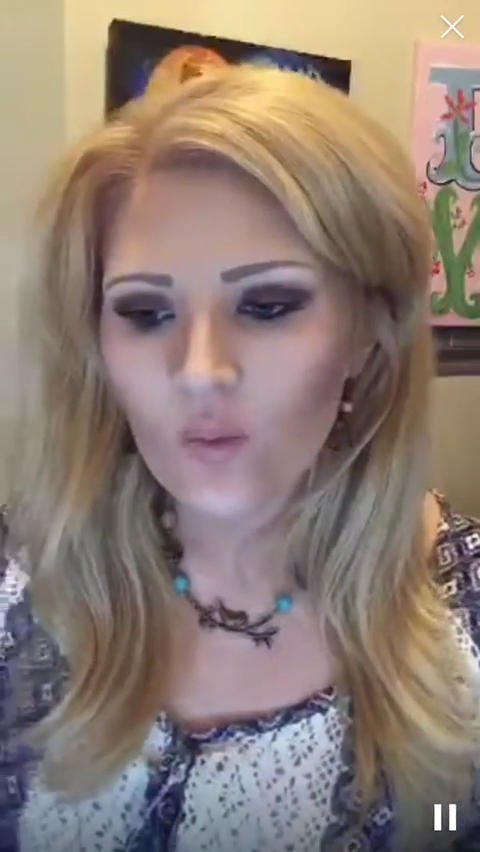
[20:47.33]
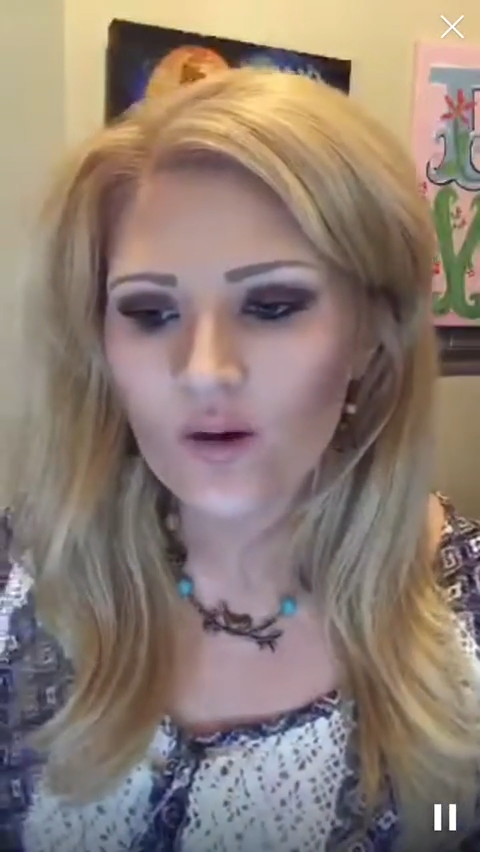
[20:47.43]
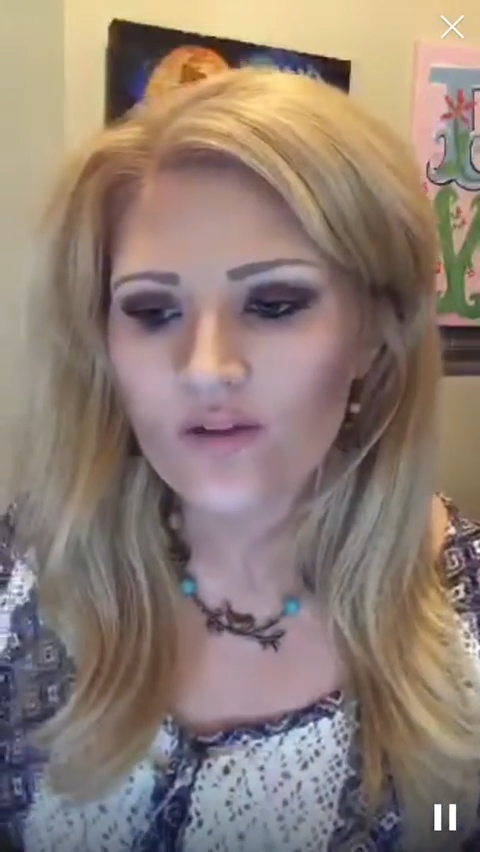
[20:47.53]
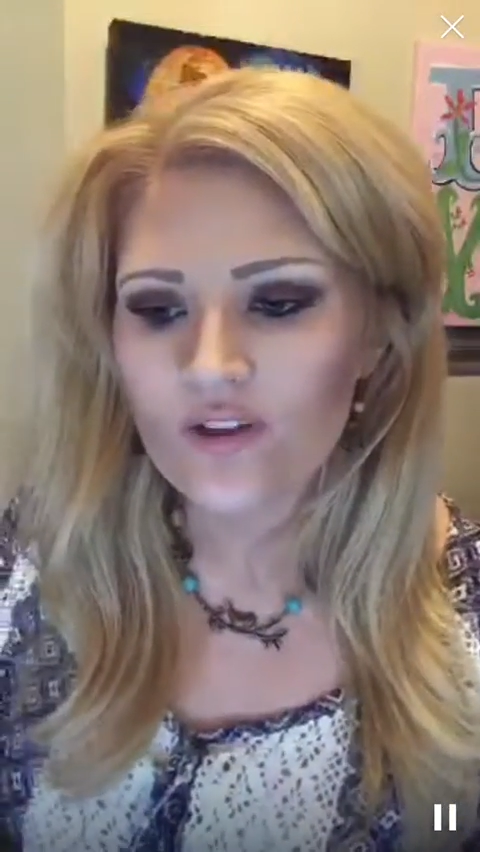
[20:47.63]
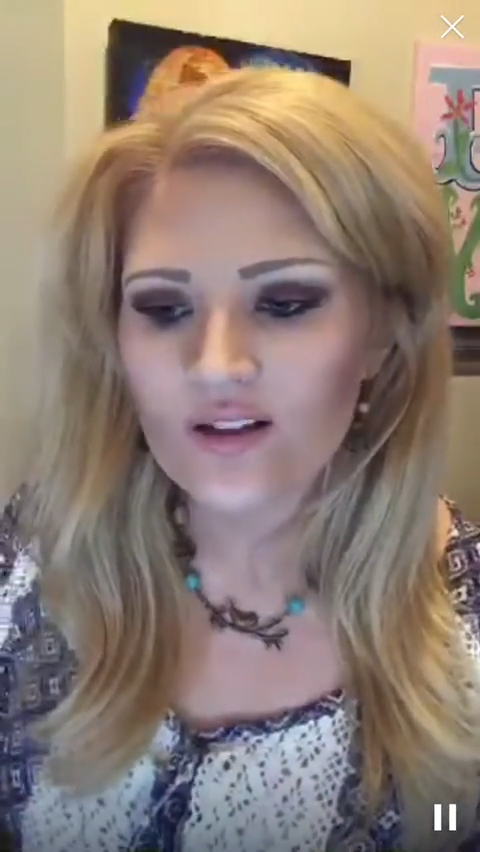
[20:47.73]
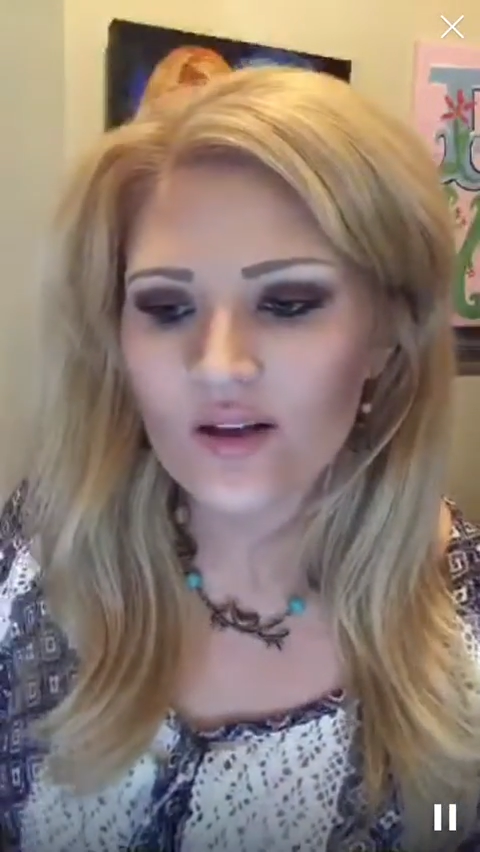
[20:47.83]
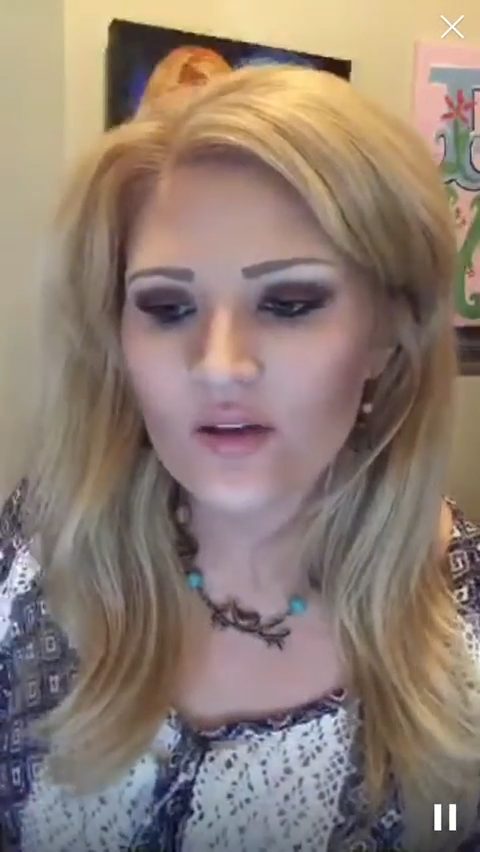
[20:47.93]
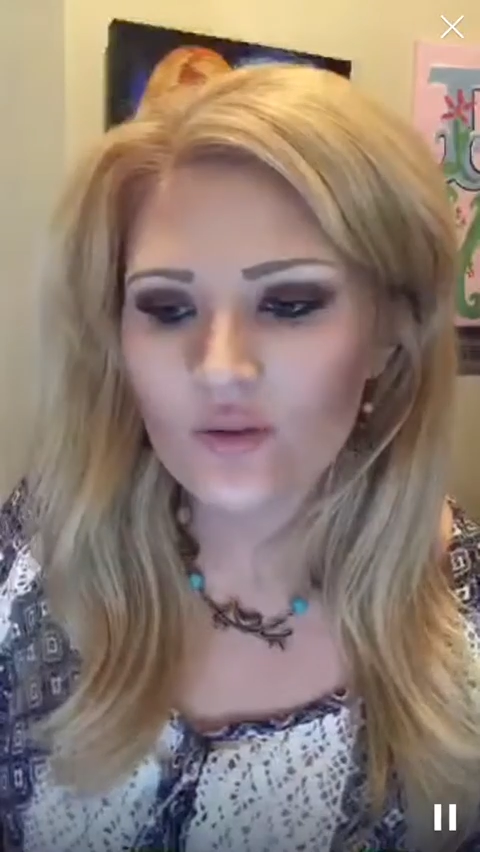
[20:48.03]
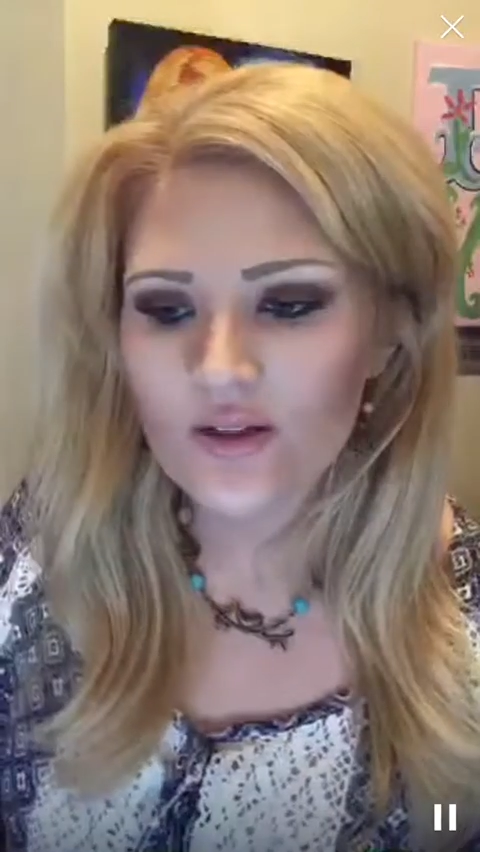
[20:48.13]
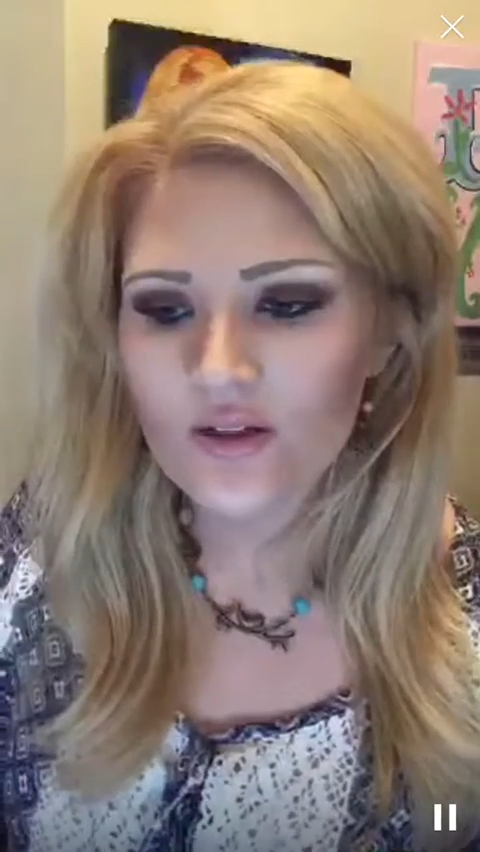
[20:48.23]
one of the
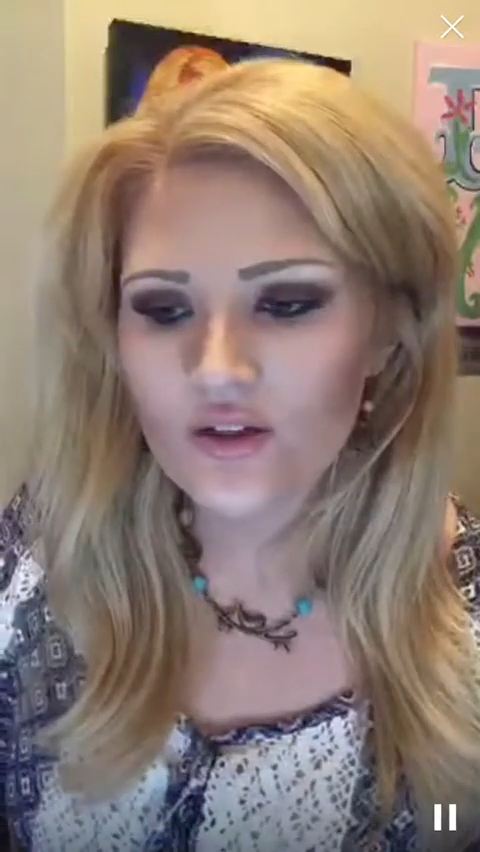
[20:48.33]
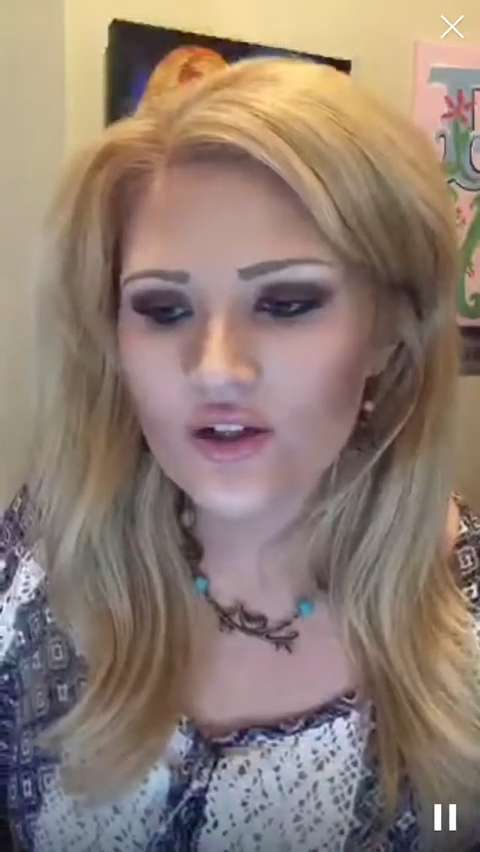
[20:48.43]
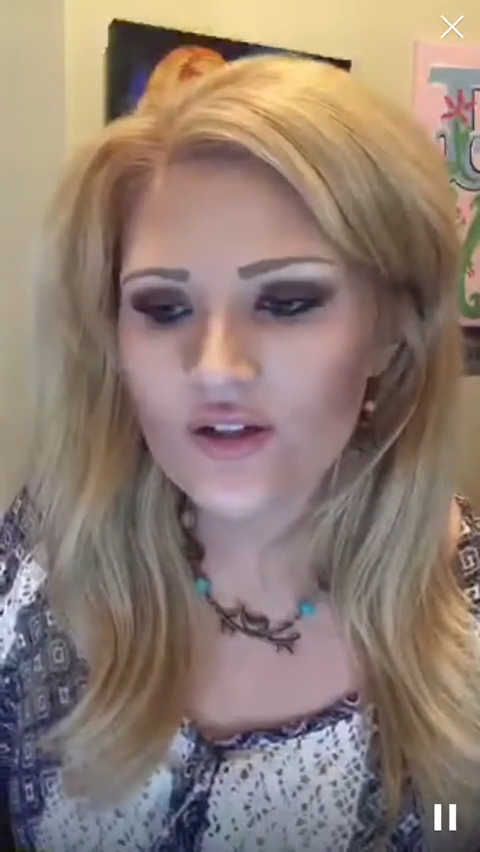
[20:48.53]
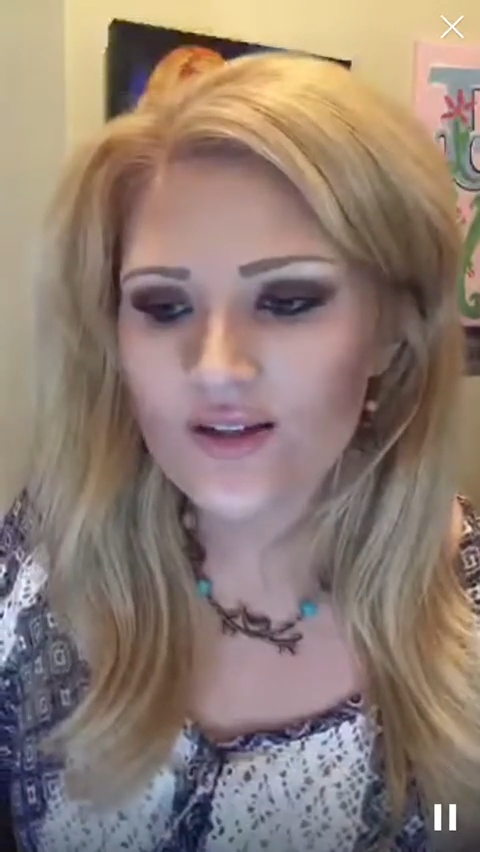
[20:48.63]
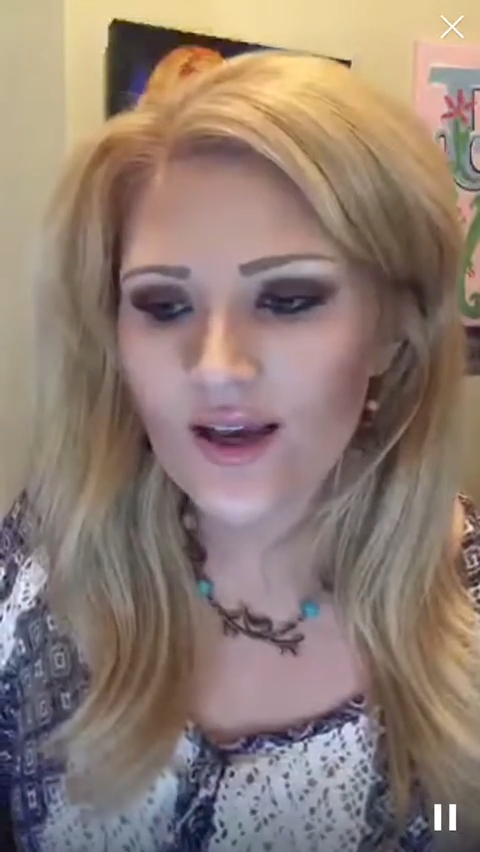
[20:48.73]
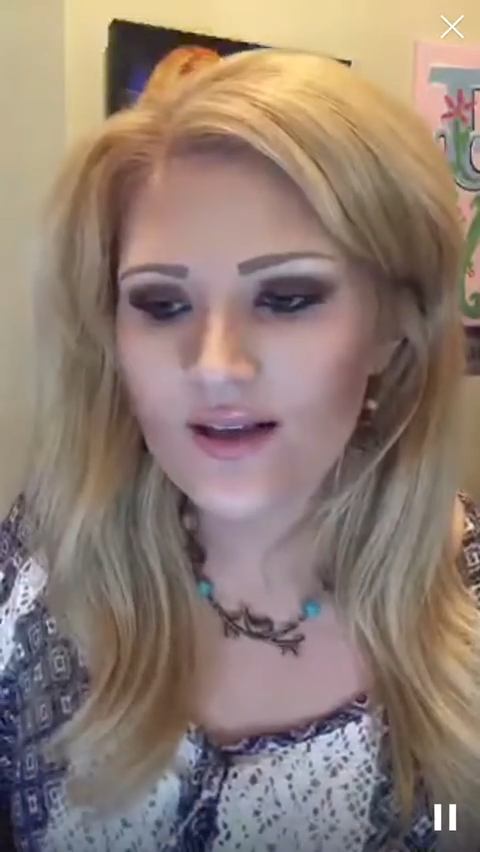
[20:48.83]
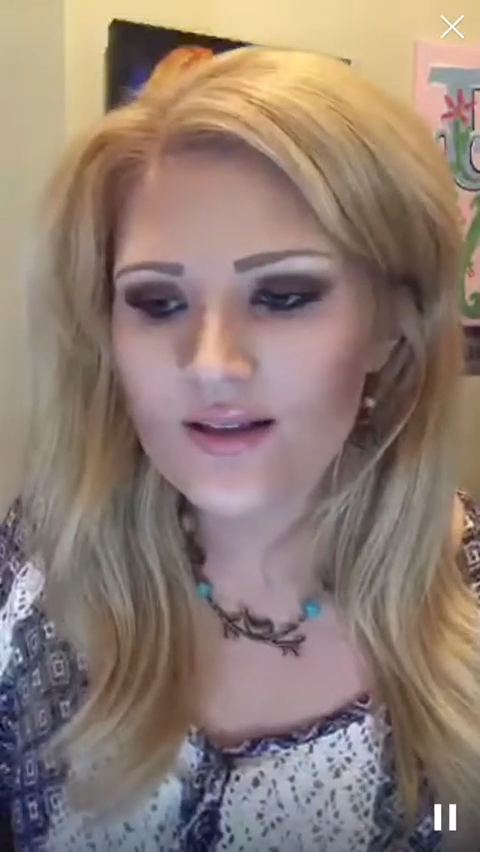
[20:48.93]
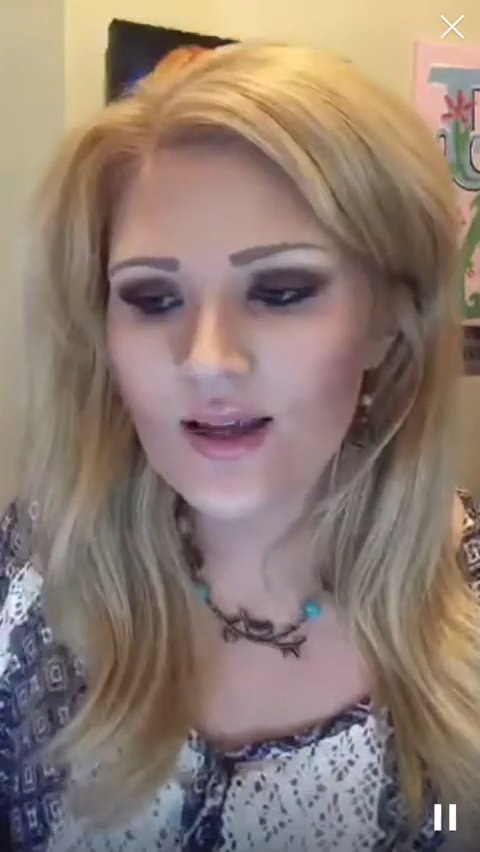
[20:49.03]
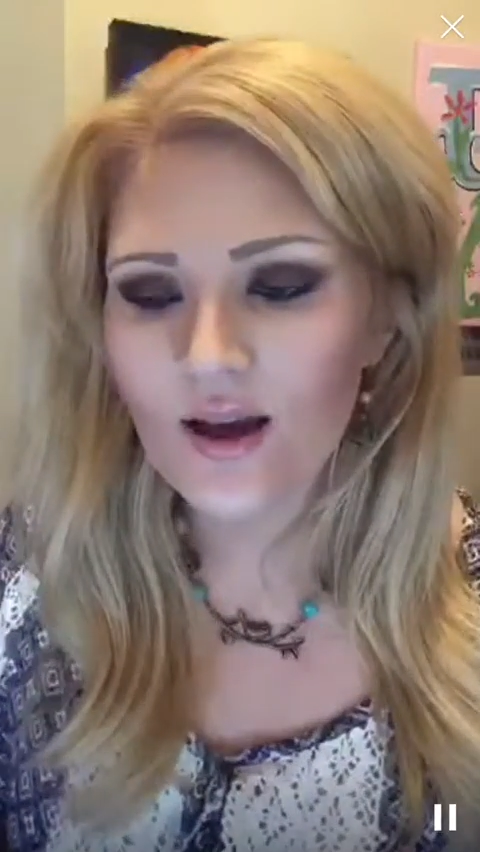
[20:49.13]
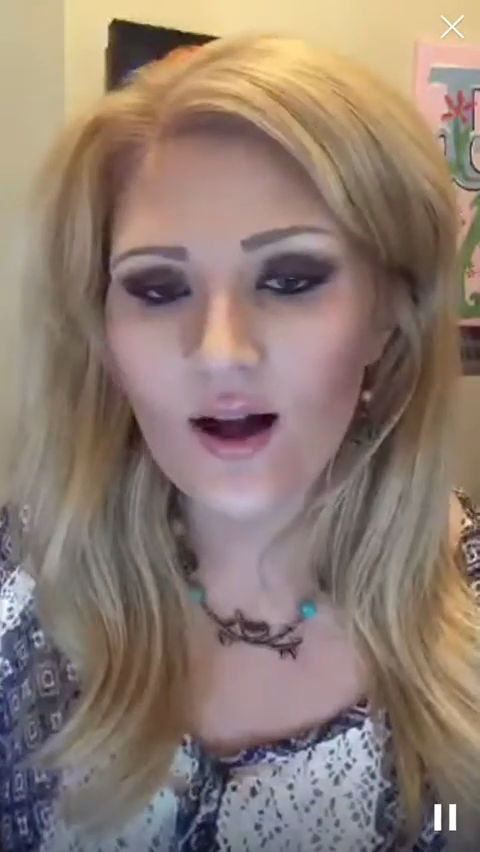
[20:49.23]
lead researchers and a
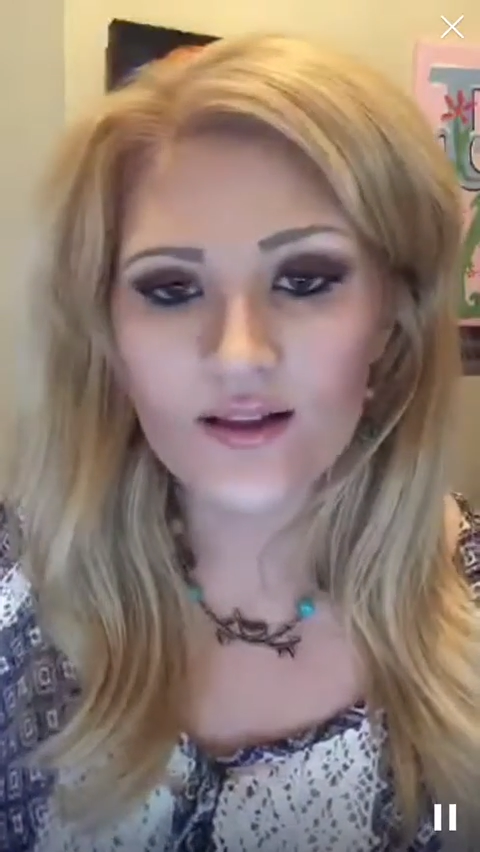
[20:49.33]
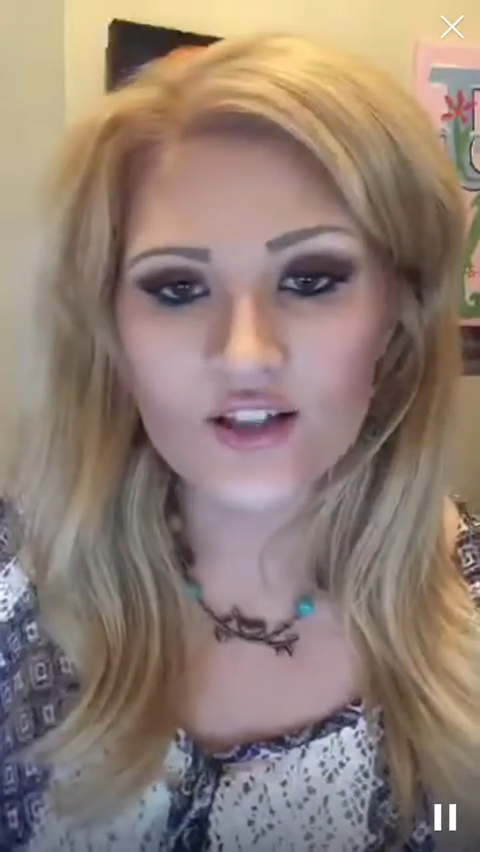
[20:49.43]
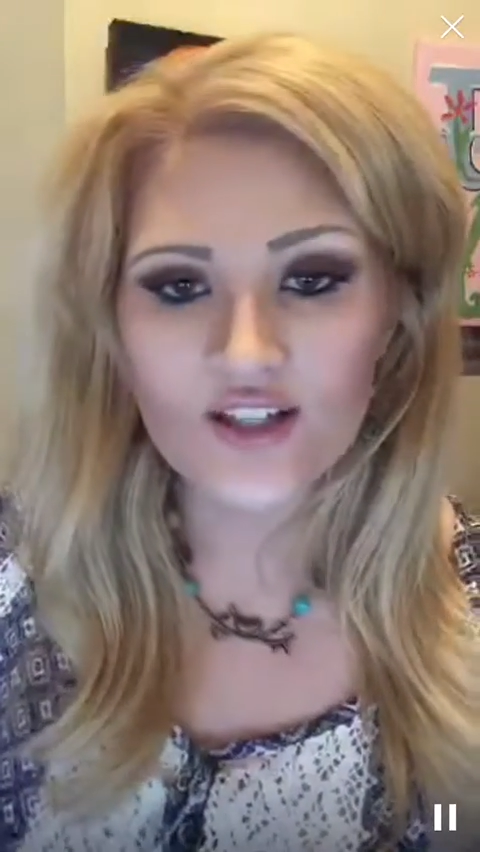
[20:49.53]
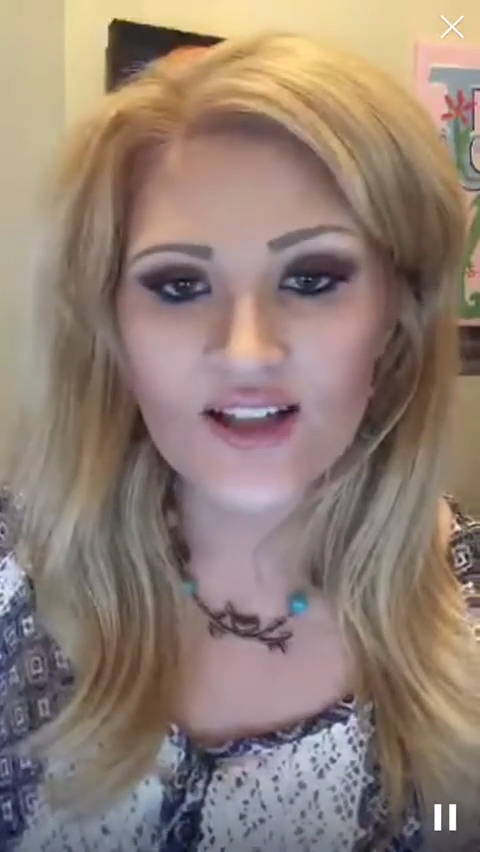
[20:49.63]
psychologist